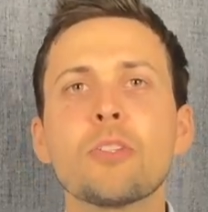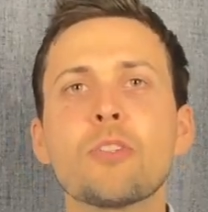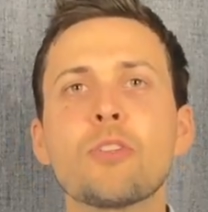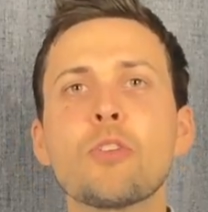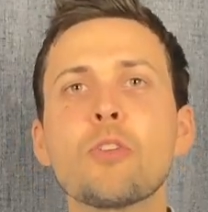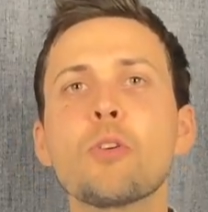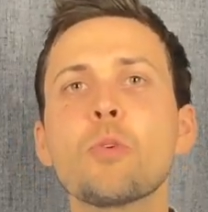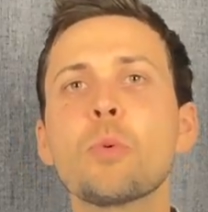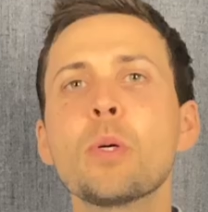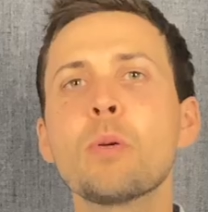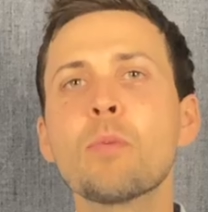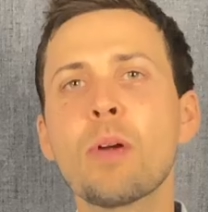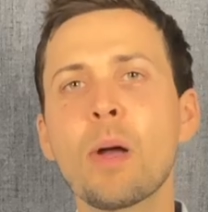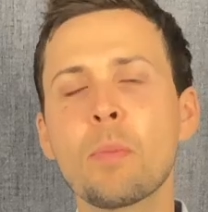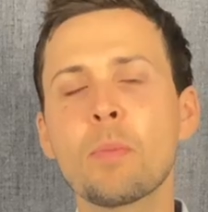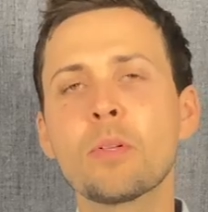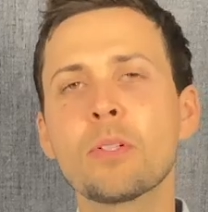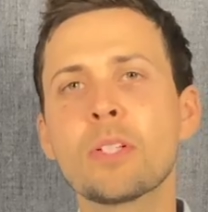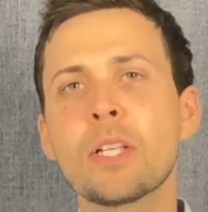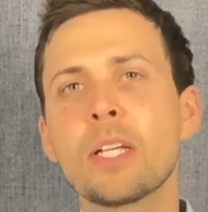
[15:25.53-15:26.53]
Do we
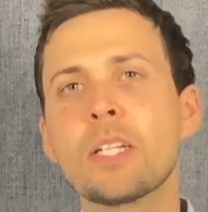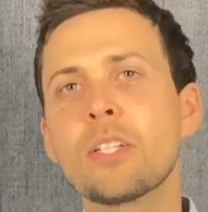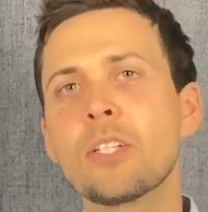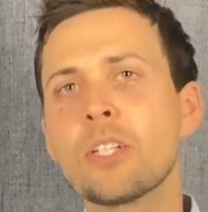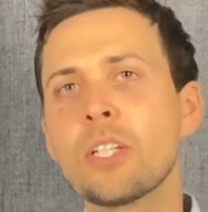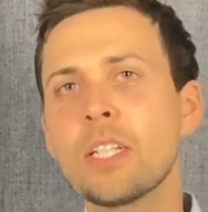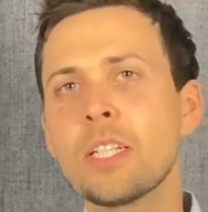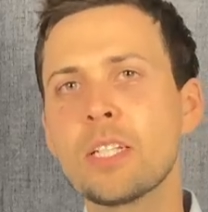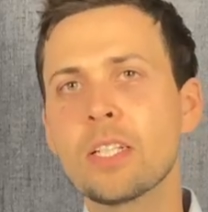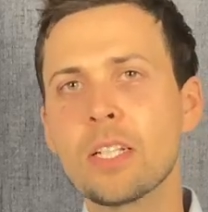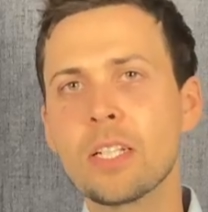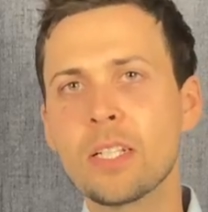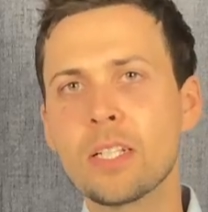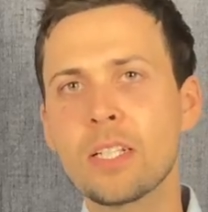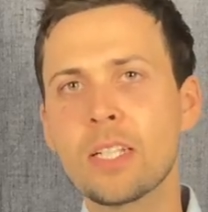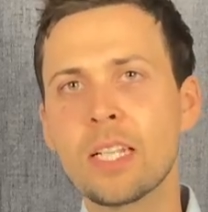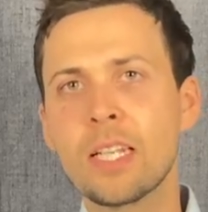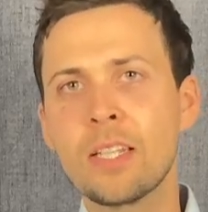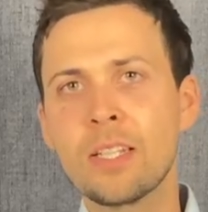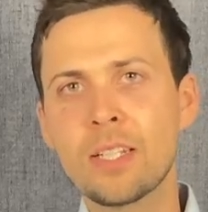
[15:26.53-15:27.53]
represent
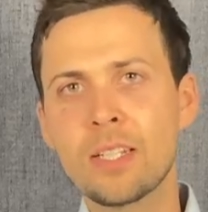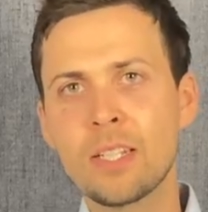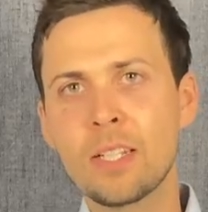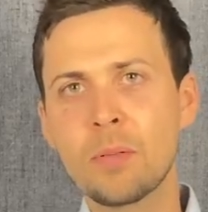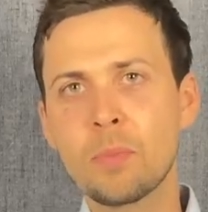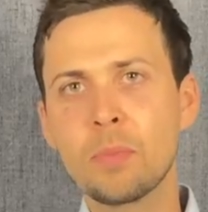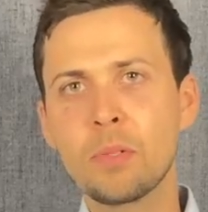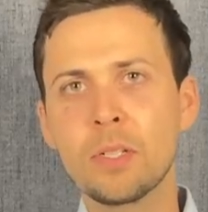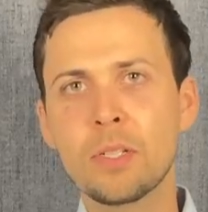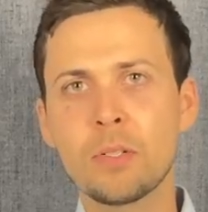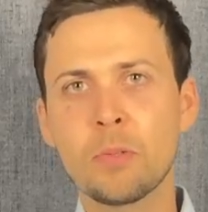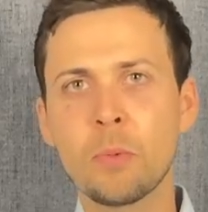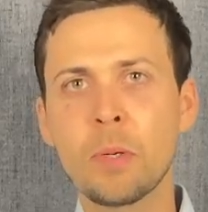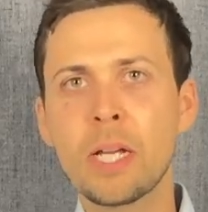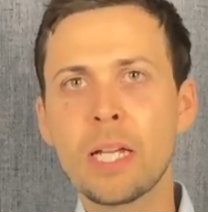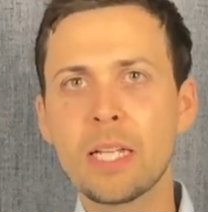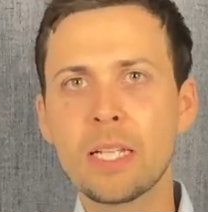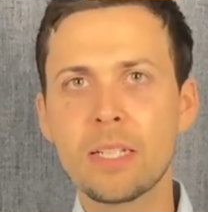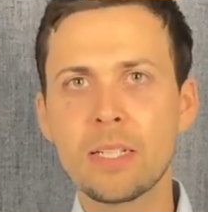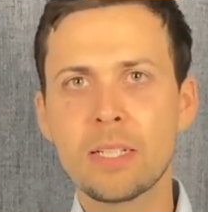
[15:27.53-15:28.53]
Jesus in the simplest
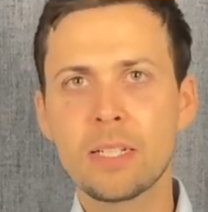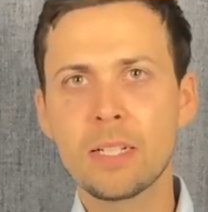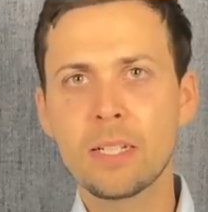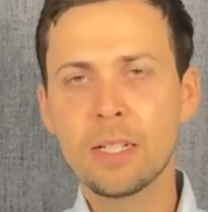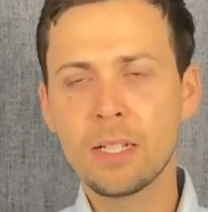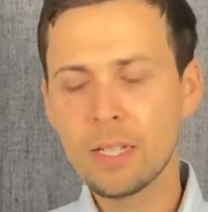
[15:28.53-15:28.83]
ways?